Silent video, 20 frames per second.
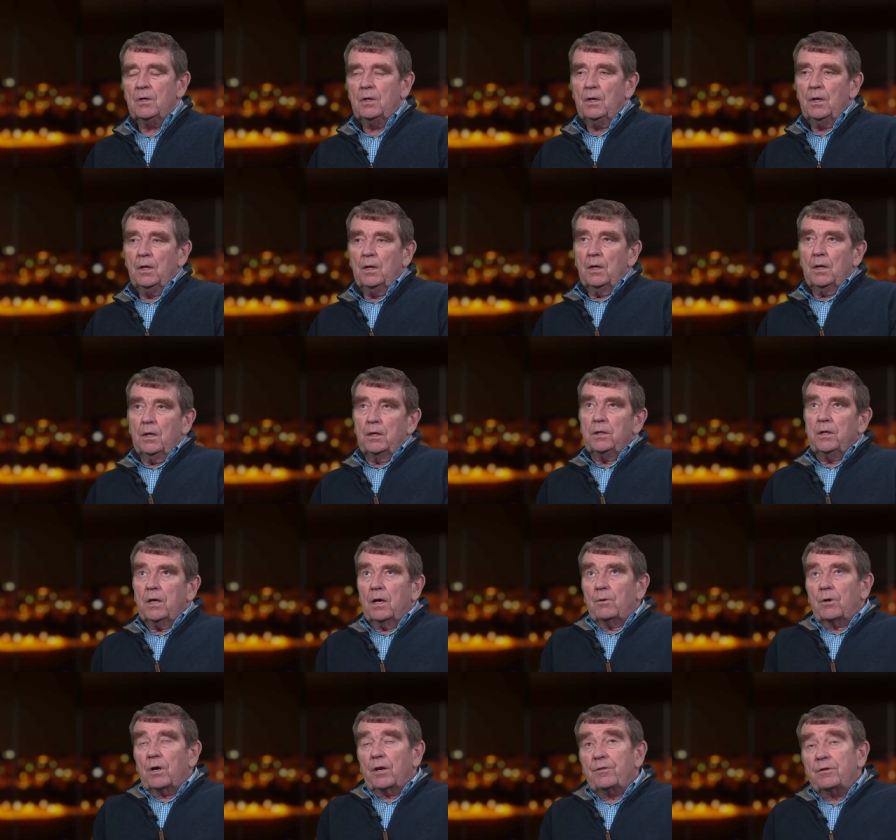Yeah. yeah,
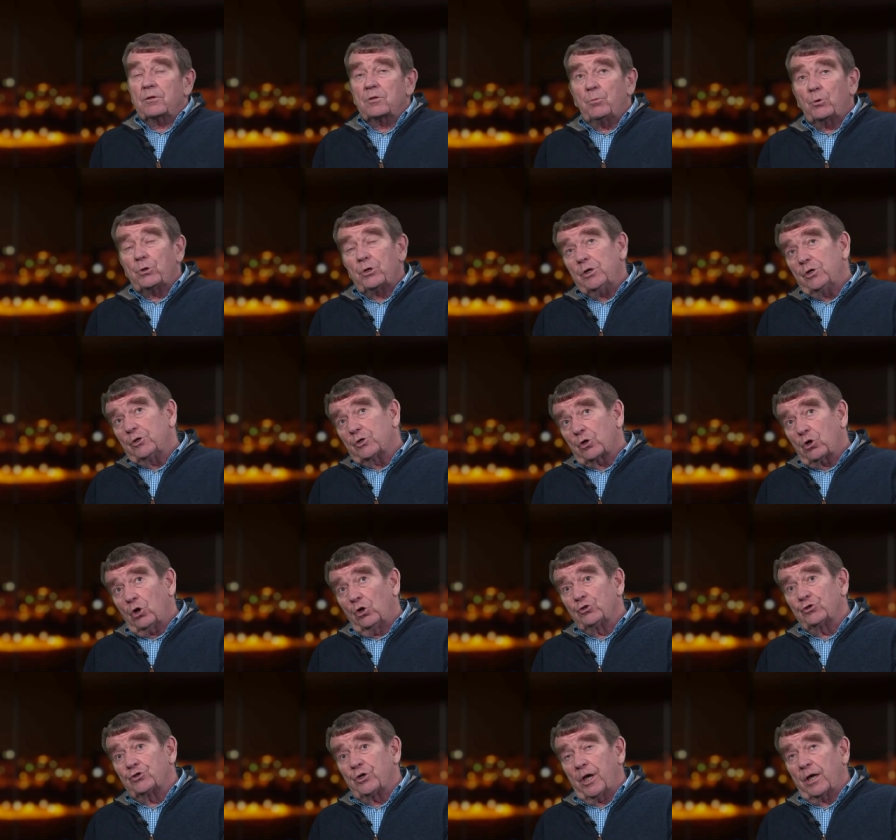well, I think to put it into
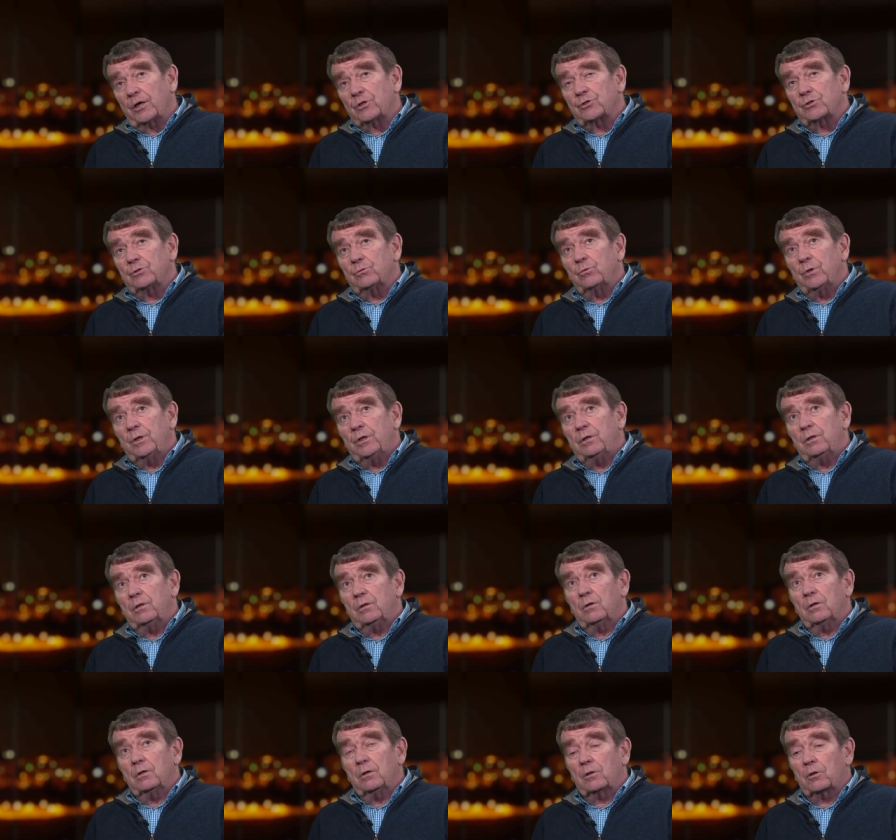context, we,
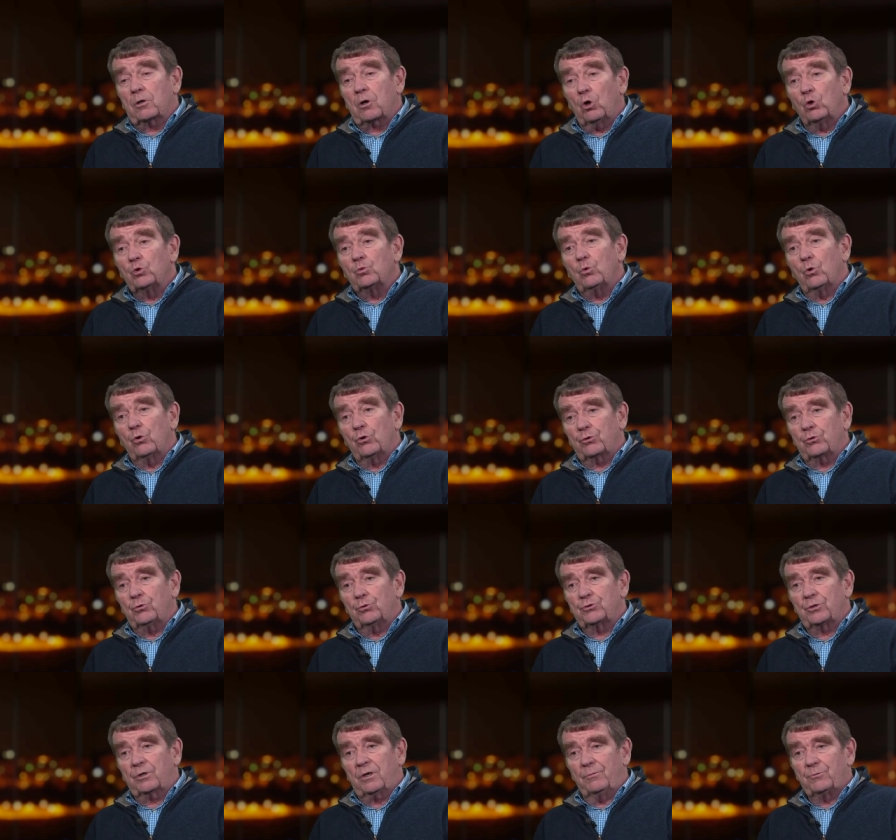the Cold War, of
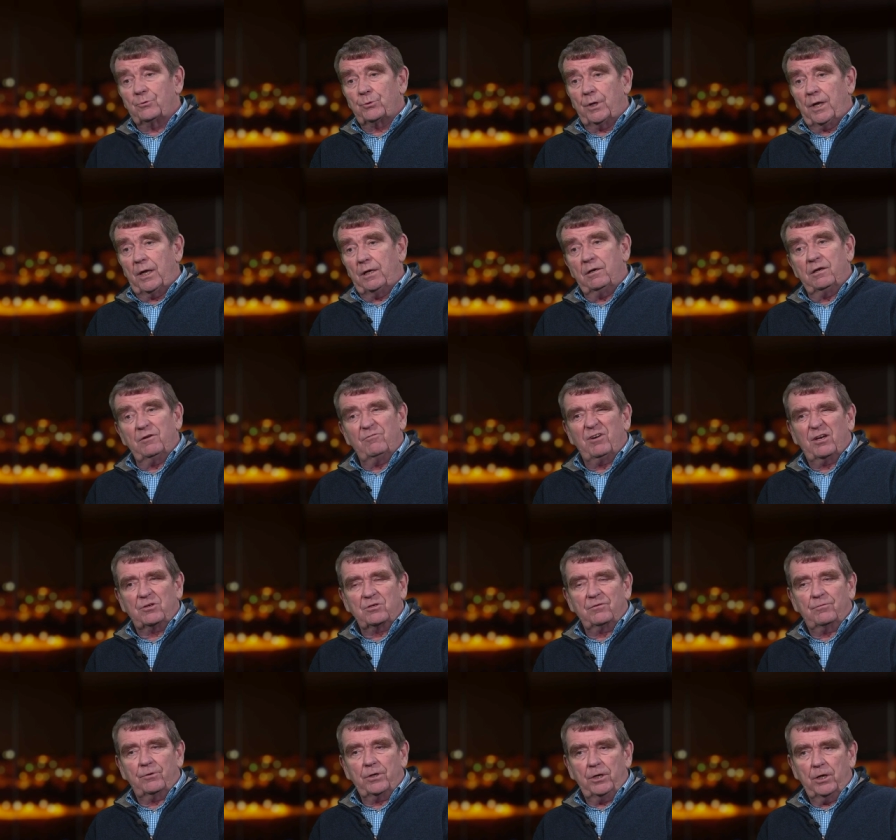course, had come to an end
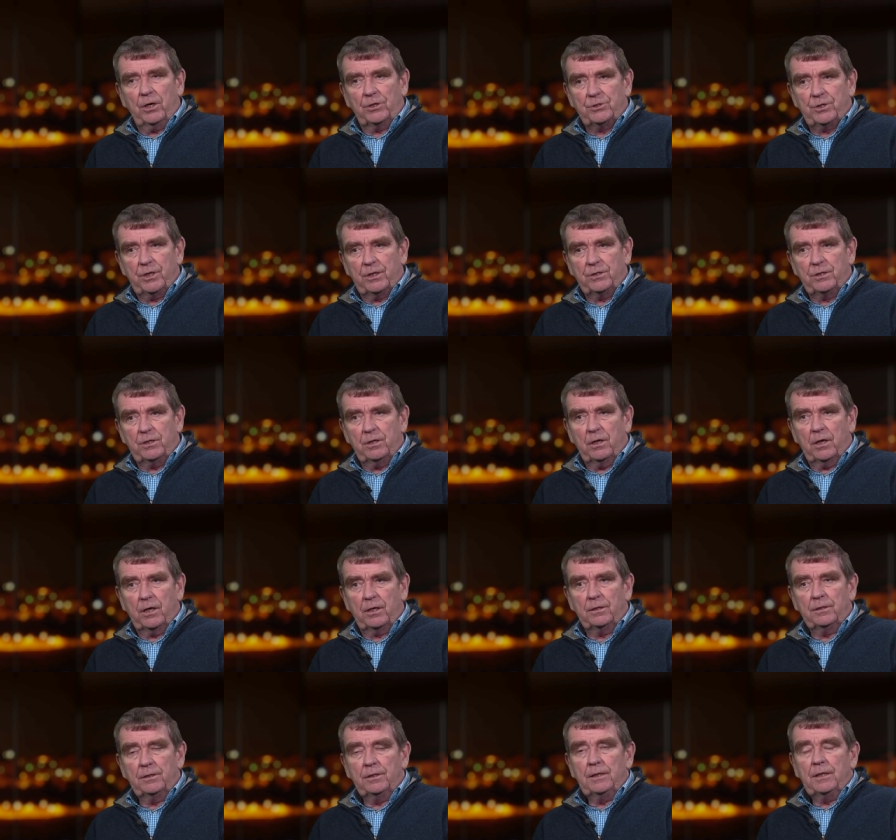effectively in
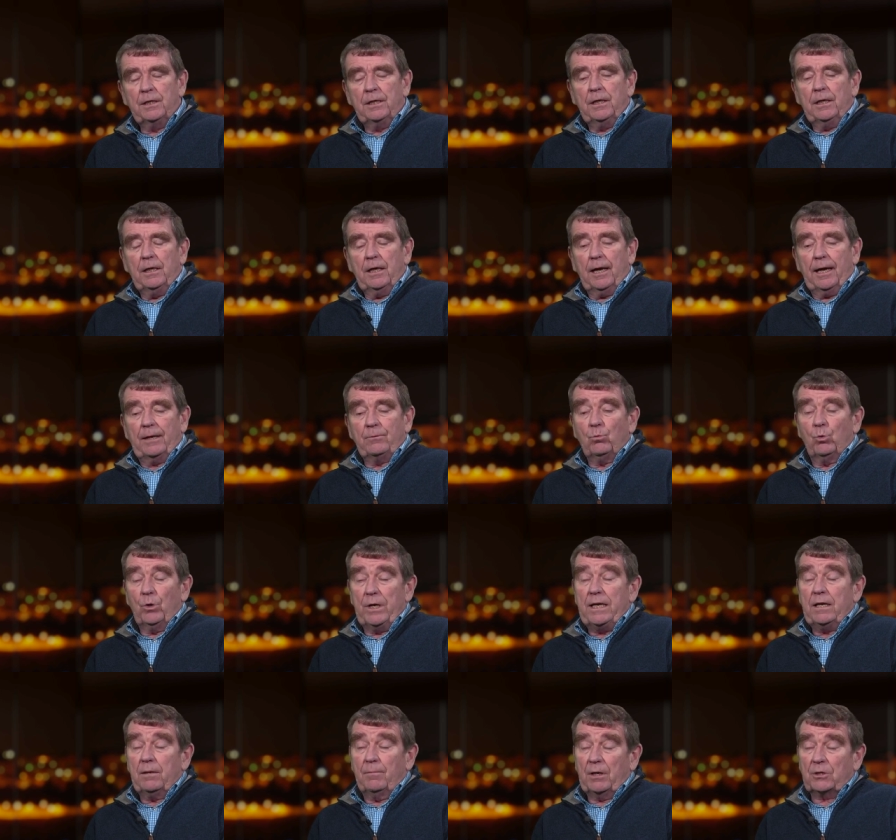1989. And
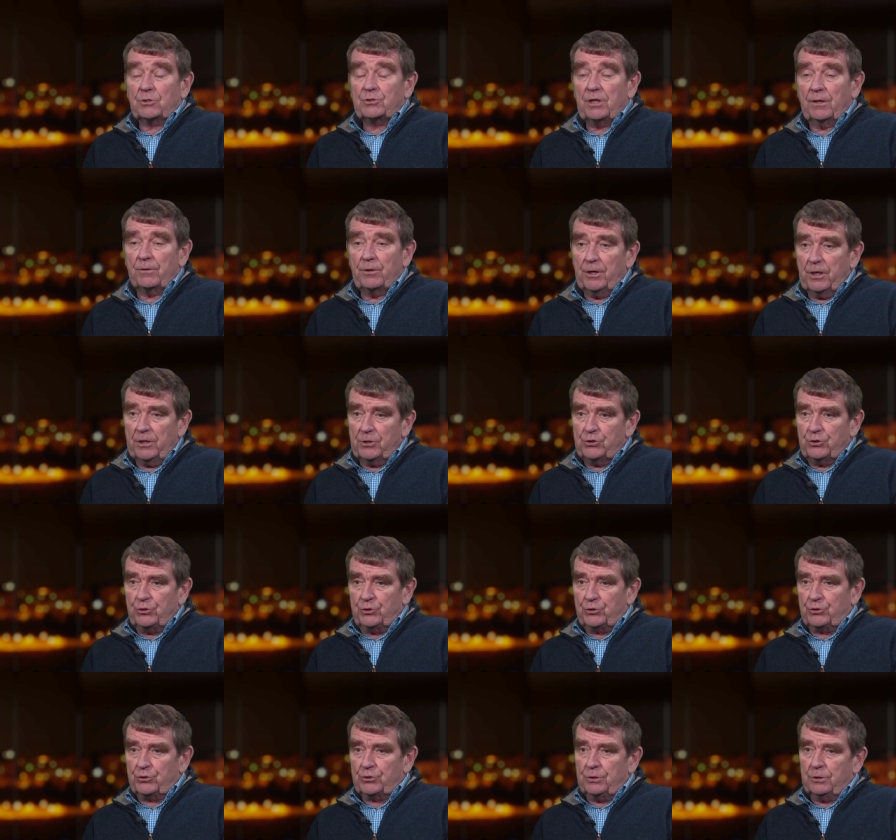we, amongst other
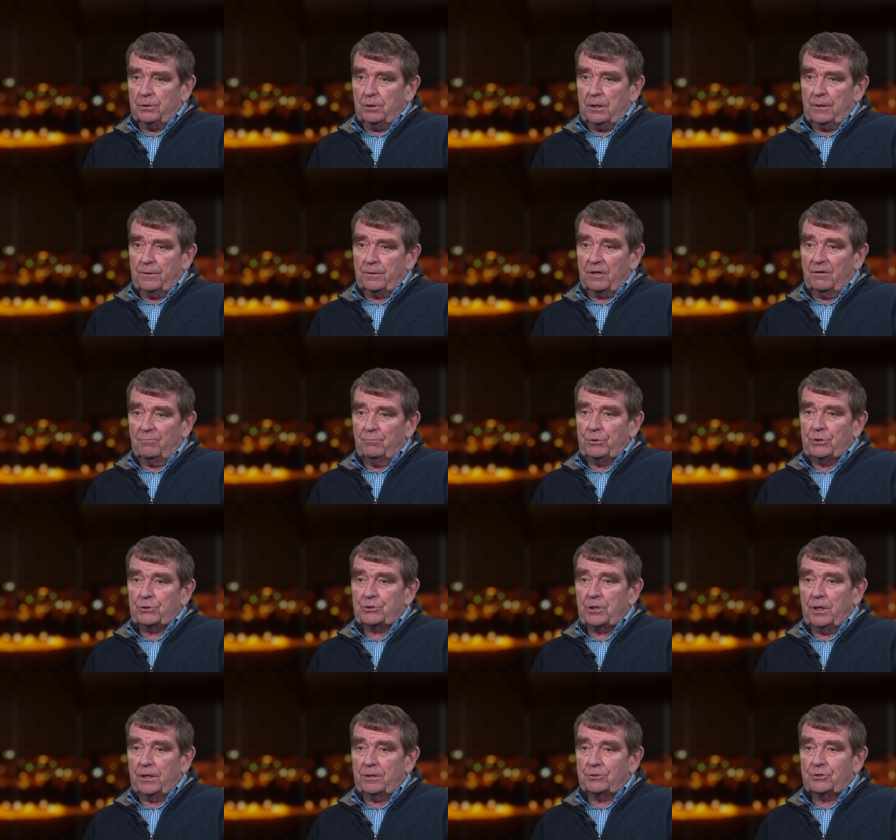nations, uh, the government
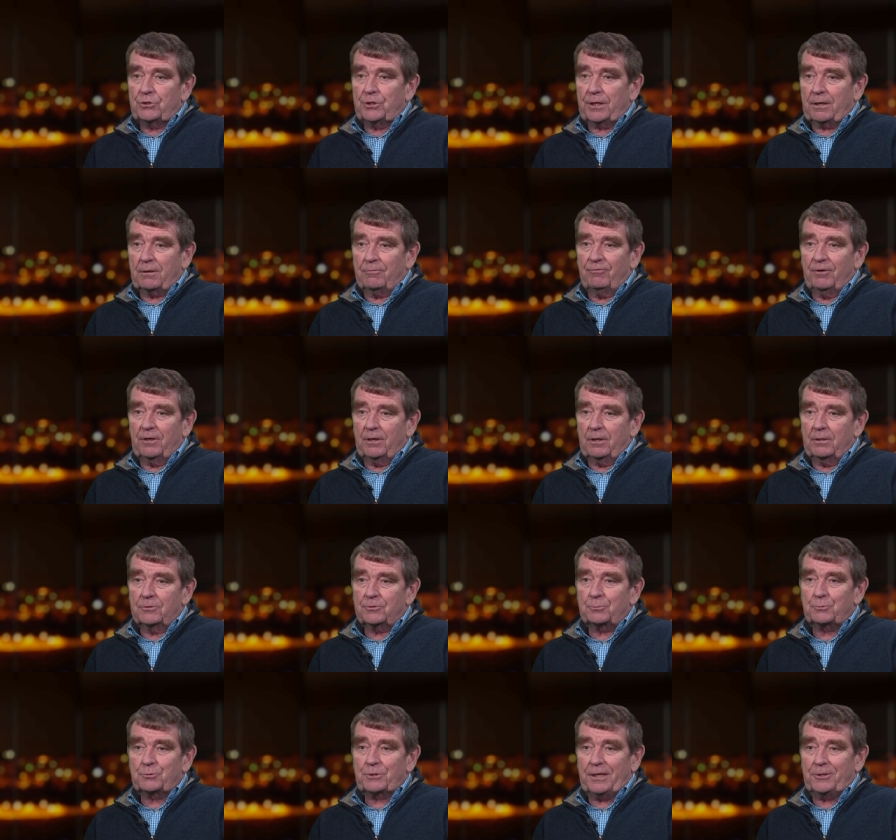decided to take a fairly
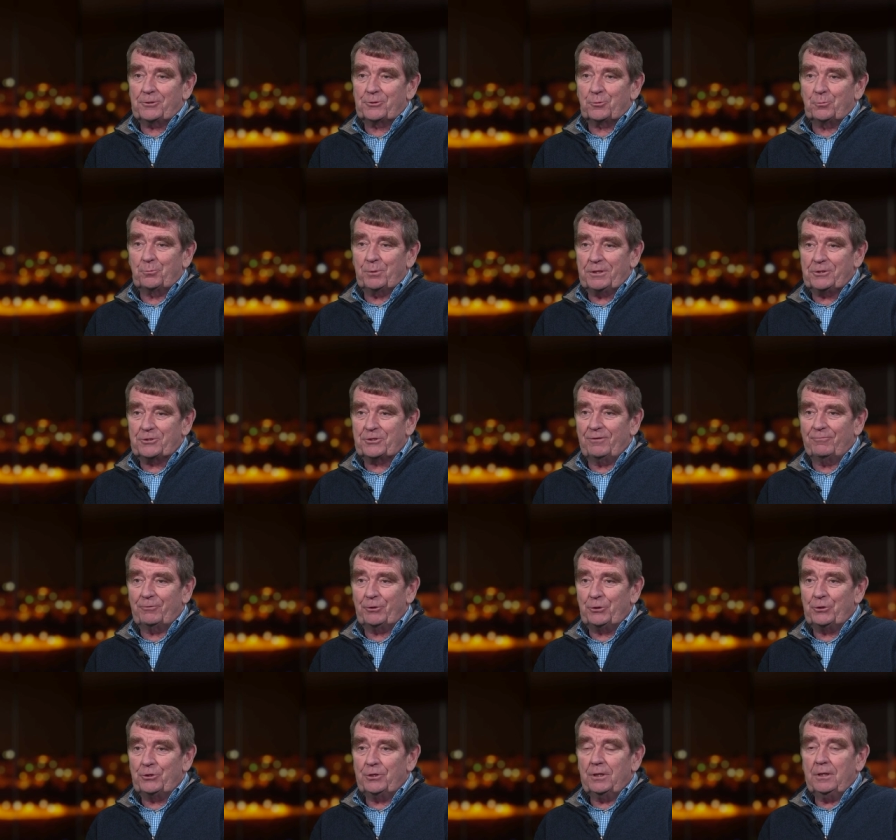substantial peace
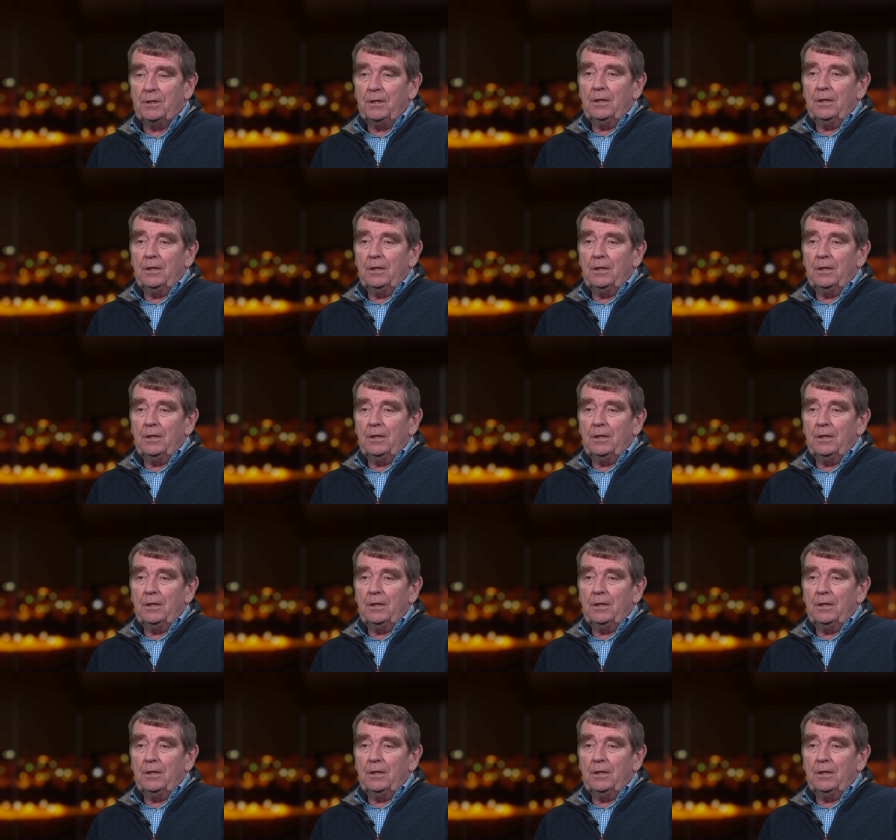dividend.